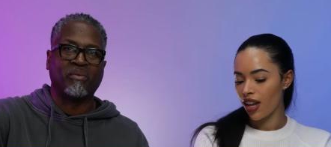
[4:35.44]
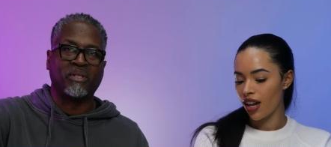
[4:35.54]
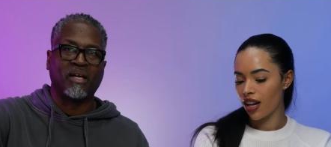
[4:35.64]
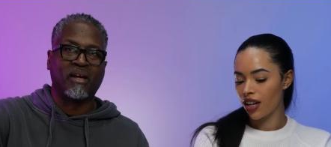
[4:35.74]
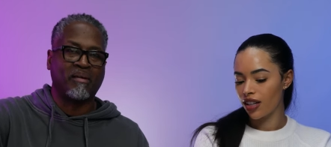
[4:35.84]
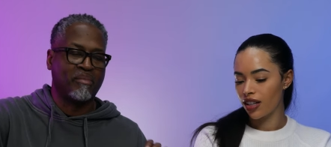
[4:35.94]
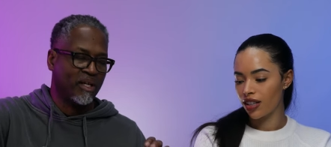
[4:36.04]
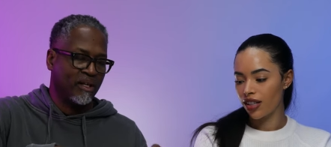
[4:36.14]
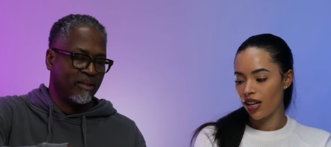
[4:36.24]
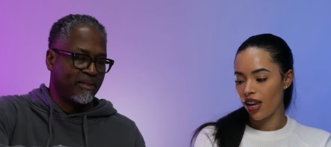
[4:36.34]
Speaker 1: over time.
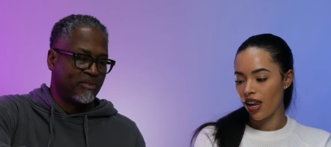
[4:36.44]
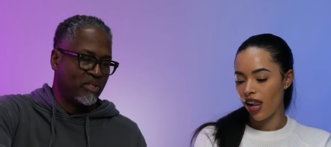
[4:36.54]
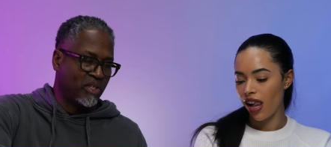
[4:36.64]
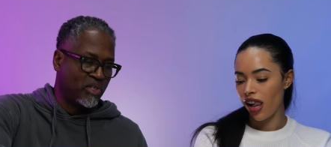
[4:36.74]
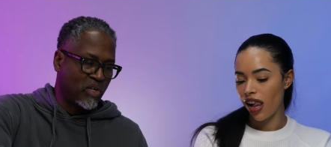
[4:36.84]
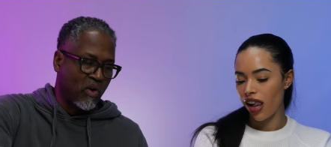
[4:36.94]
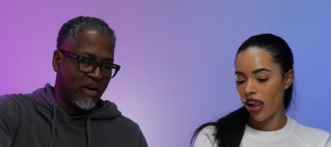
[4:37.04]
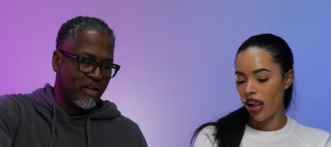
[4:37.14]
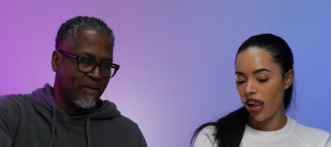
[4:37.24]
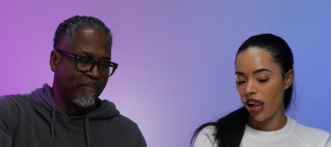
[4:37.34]
This just
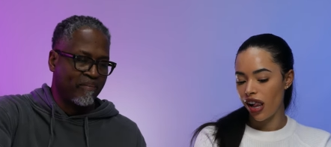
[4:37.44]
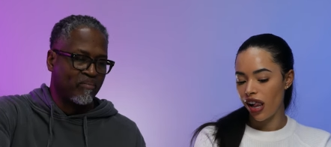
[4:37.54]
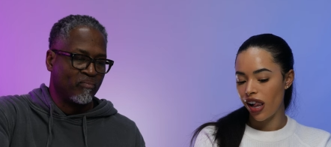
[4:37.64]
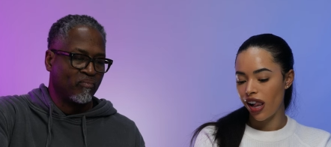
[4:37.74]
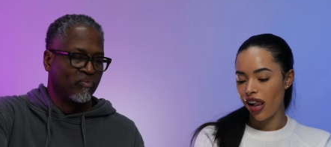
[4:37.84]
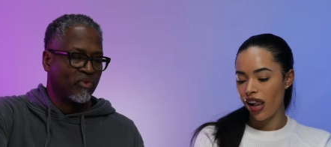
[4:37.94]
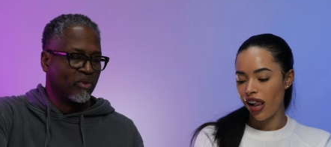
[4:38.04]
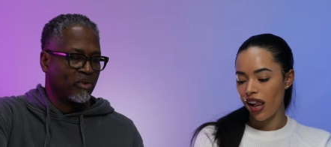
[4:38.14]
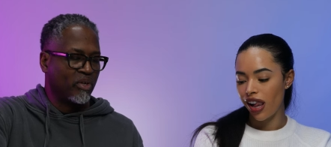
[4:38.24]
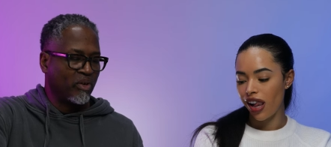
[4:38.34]
started.
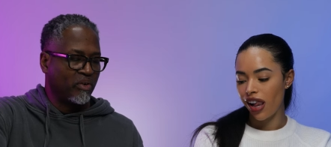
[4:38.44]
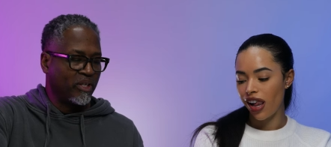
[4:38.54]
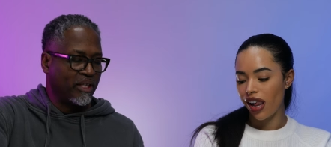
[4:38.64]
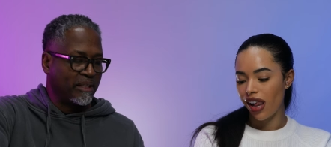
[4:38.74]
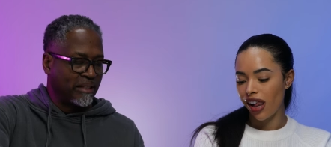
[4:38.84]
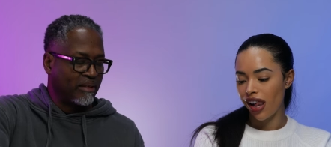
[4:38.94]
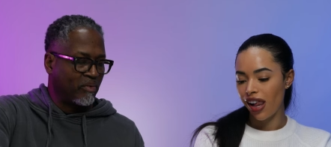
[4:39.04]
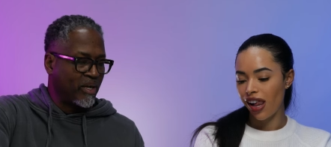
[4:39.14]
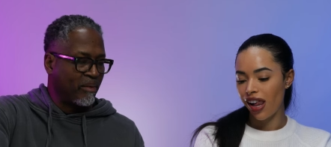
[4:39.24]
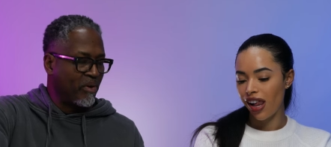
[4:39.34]
So it's going to
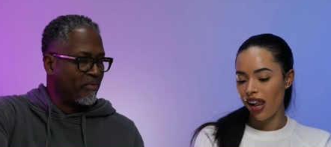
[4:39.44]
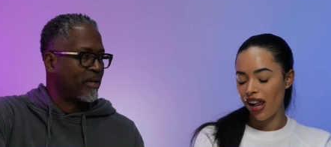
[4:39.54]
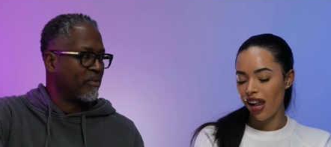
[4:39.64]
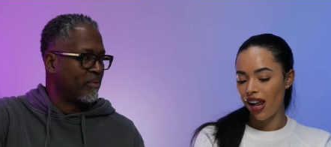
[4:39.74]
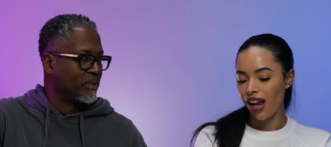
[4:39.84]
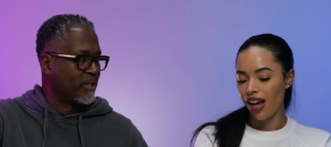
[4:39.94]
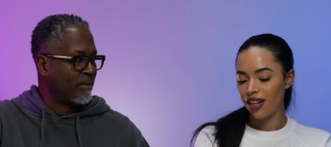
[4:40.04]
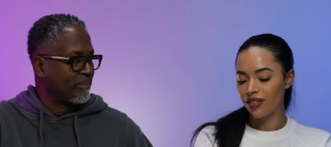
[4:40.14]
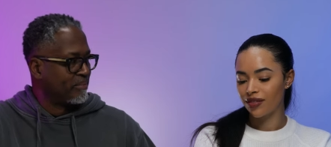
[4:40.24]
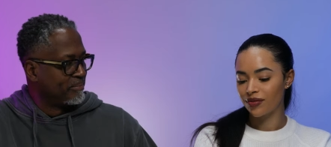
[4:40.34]
create more value over
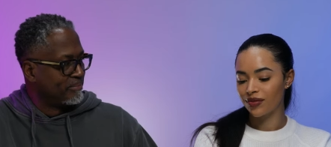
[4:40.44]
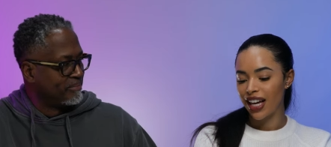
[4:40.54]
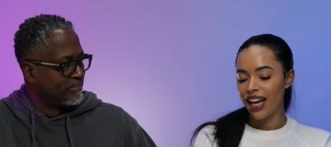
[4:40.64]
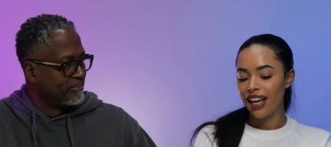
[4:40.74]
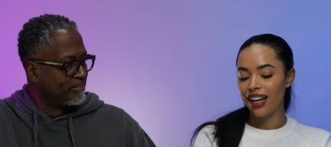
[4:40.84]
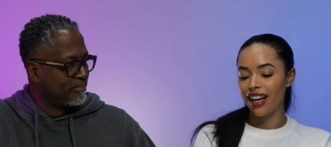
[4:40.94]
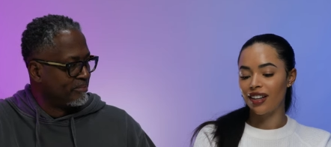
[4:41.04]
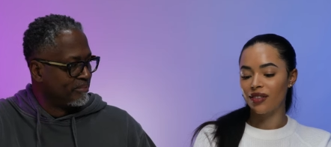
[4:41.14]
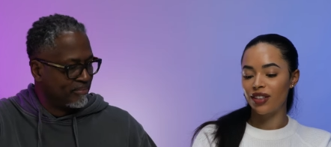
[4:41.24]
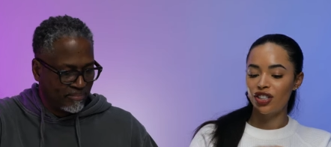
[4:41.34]
time.
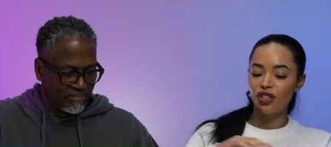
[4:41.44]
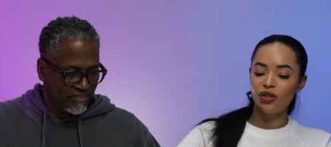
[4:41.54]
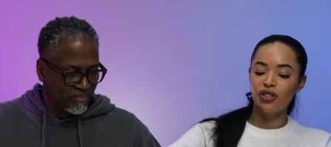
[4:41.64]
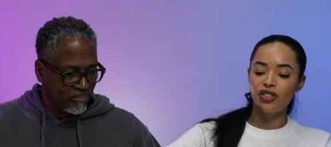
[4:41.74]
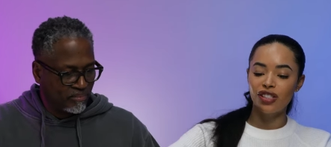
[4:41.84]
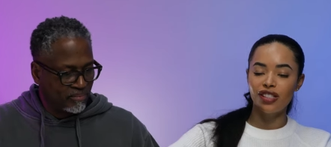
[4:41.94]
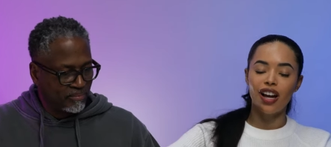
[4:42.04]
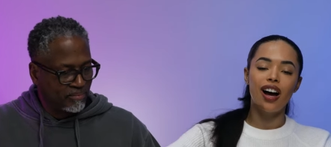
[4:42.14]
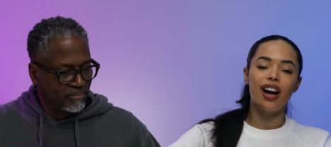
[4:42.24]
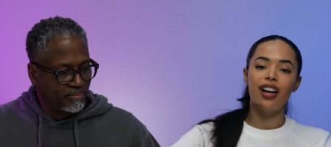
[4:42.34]
Speaker 2: This shoe is just
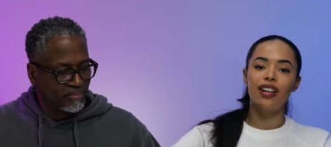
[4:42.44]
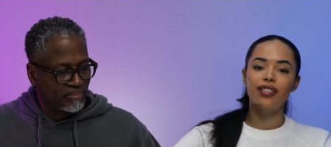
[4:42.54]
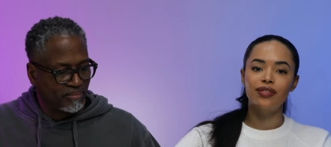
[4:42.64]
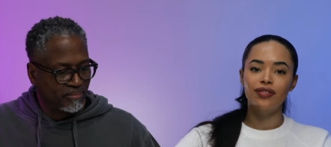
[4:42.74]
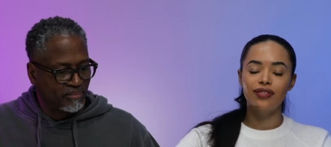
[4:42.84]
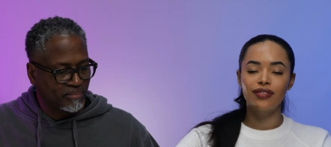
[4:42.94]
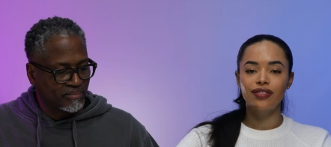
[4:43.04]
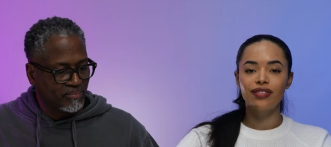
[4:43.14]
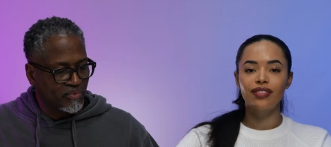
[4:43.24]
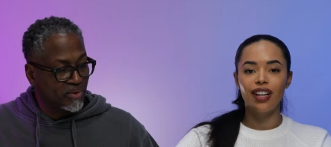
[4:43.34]
not
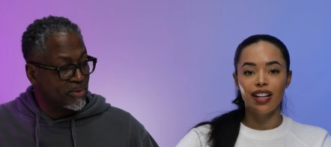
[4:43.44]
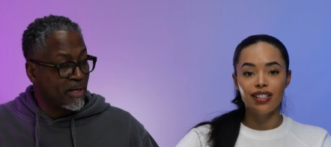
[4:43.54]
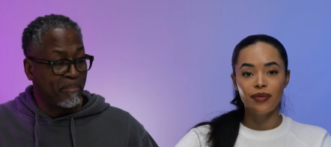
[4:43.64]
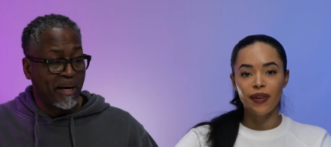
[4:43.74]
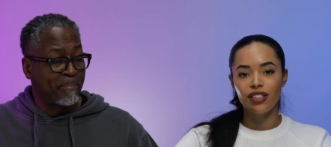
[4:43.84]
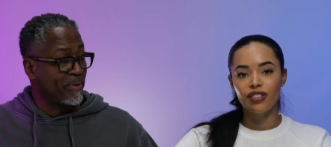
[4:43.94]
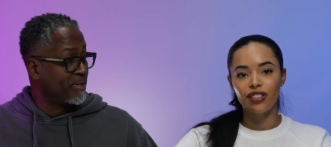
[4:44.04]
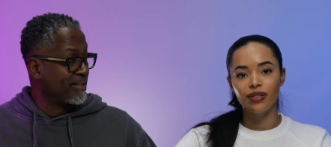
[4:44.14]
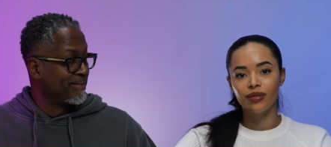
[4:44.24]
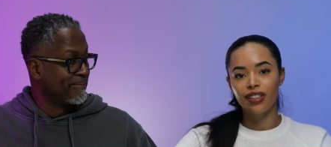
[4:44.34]
it's not special.
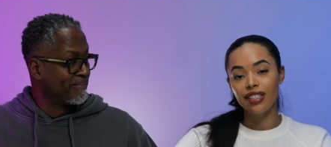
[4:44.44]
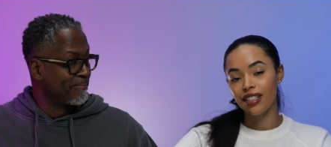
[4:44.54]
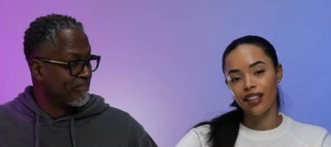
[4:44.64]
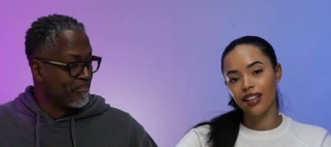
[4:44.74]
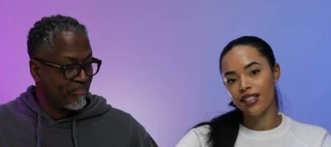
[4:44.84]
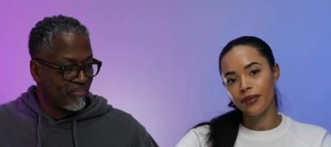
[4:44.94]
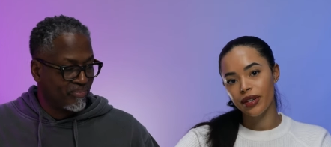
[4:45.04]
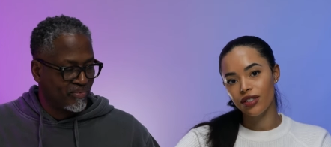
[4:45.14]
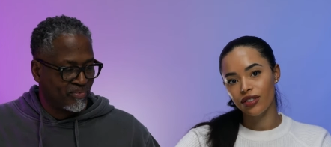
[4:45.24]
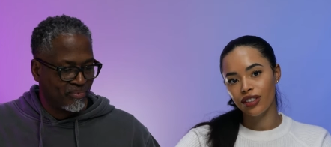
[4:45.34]
popping. It's not that
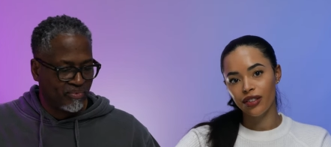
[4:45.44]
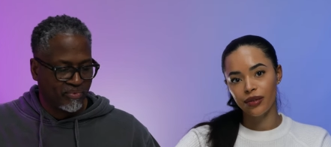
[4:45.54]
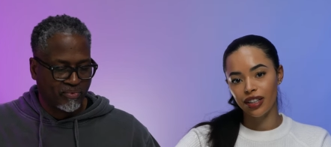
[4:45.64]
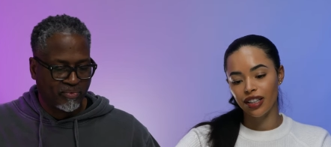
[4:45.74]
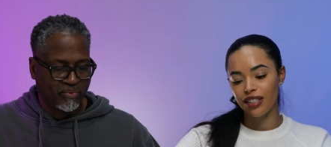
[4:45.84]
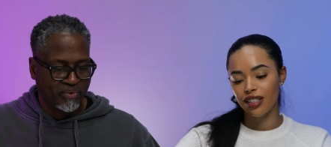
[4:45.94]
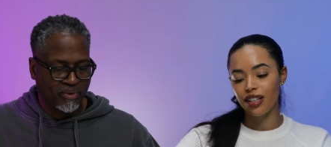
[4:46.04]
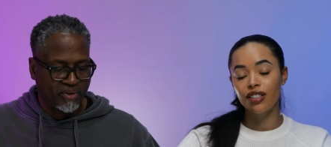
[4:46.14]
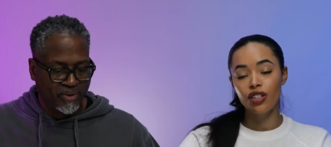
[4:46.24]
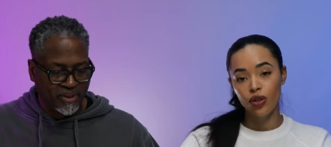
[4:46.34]
special. It really
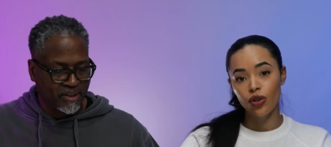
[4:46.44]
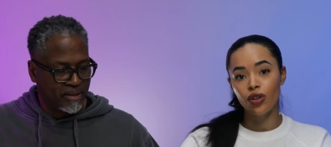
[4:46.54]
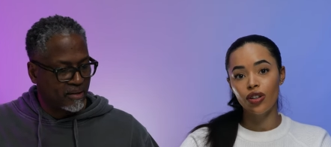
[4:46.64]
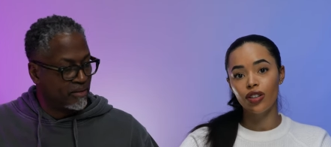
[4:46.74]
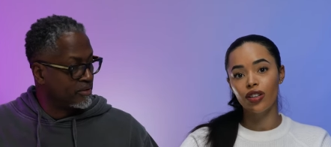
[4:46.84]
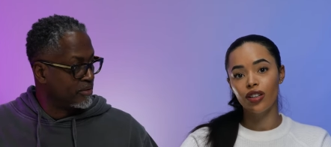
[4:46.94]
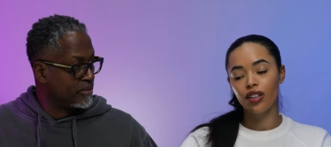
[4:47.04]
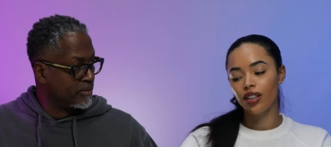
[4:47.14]
isn't. It's you need cool. the colors.